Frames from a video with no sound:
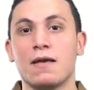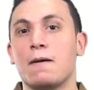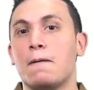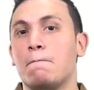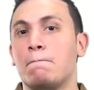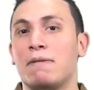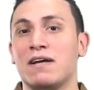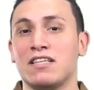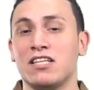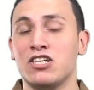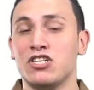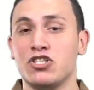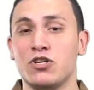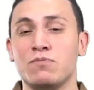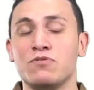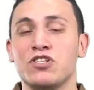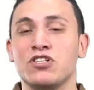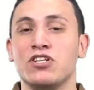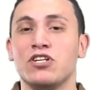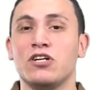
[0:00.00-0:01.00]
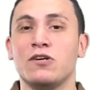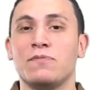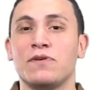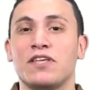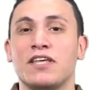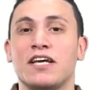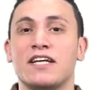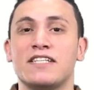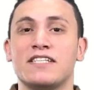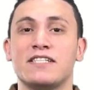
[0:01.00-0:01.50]
But in Egyptian
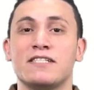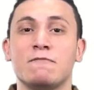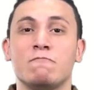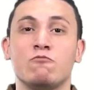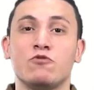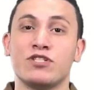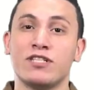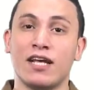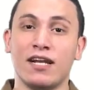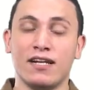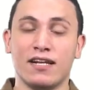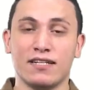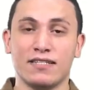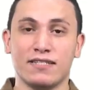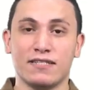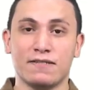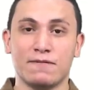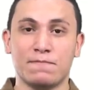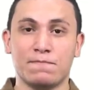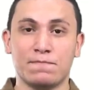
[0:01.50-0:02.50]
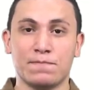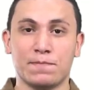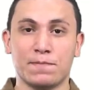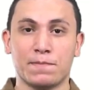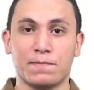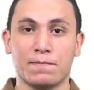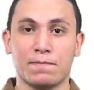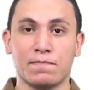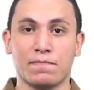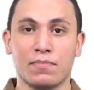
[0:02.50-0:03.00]
Arabic, it's musallas.
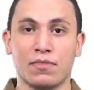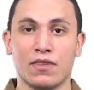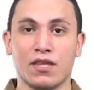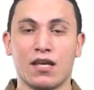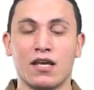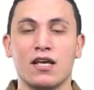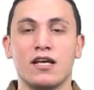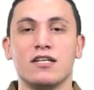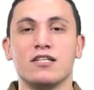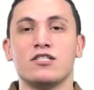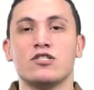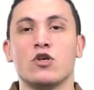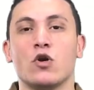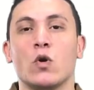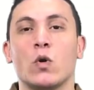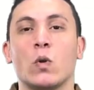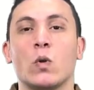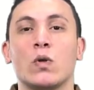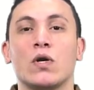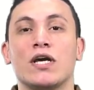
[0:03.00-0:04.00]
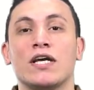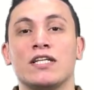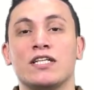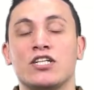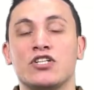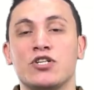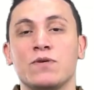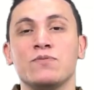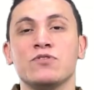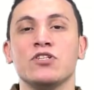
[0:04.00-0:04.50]
So in
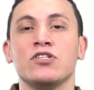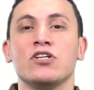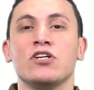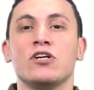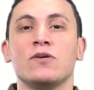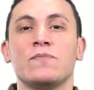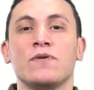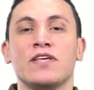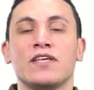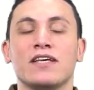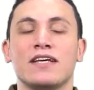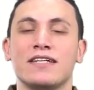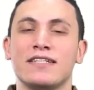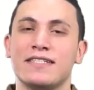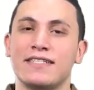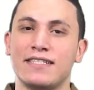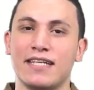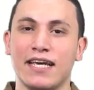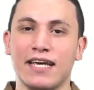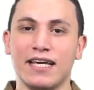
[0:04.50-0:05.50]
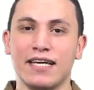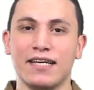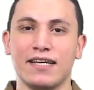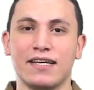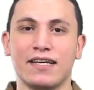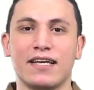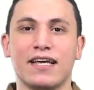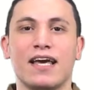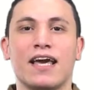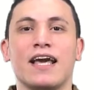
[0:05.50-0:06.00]
Egyptian Arabic, sih
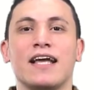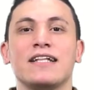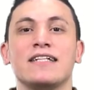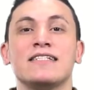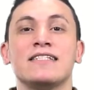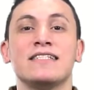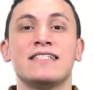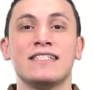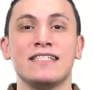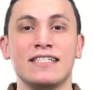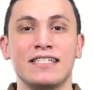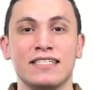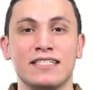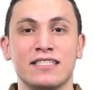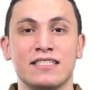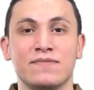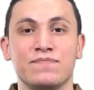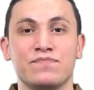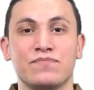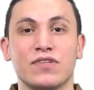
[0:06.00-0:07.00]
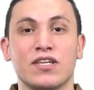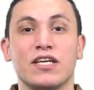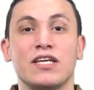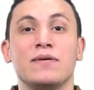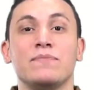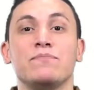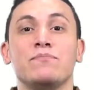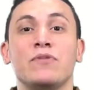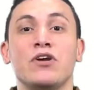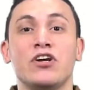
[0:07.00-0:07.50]
and sin
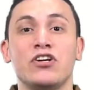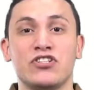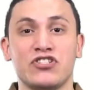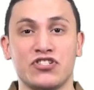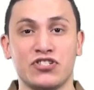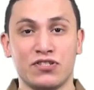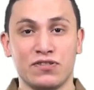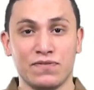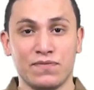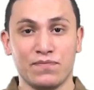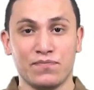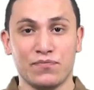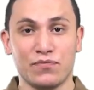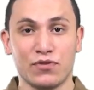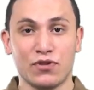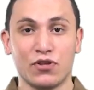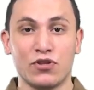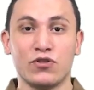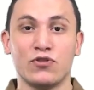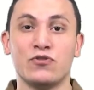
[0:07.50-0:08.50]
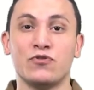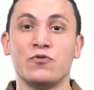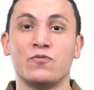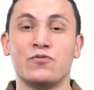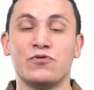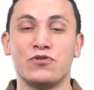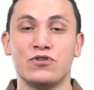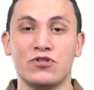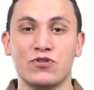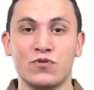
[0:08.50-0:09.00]
emerged to
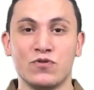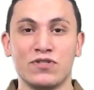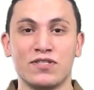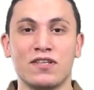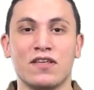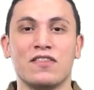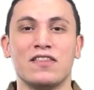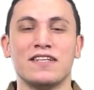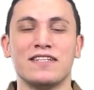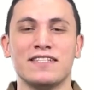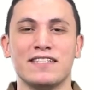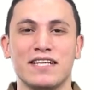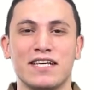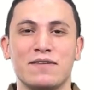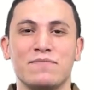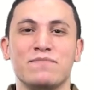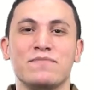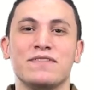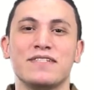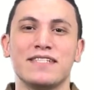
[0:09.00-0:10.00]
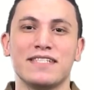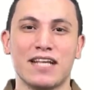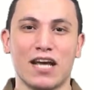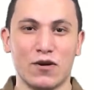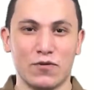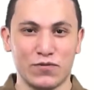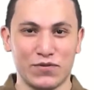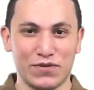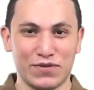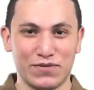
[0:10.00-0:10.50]
produce the same
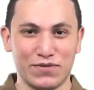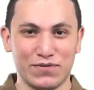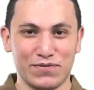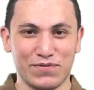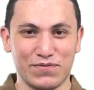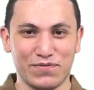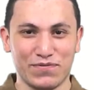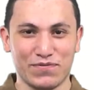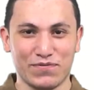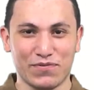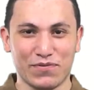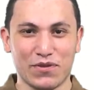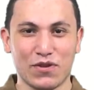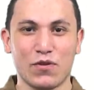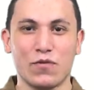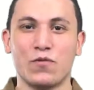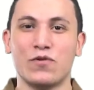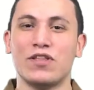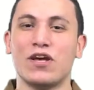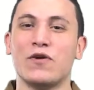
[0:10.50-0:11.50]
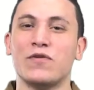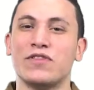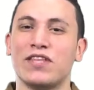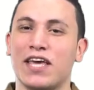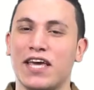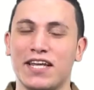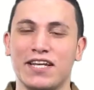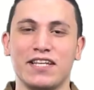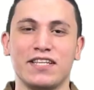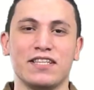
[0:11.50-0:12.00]
sound without
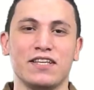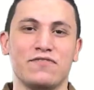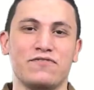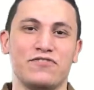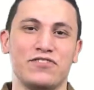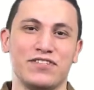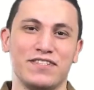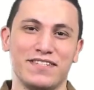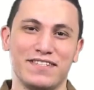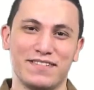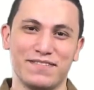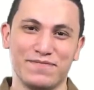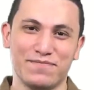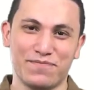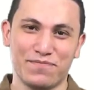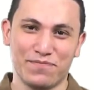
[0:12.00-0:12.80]
any difference.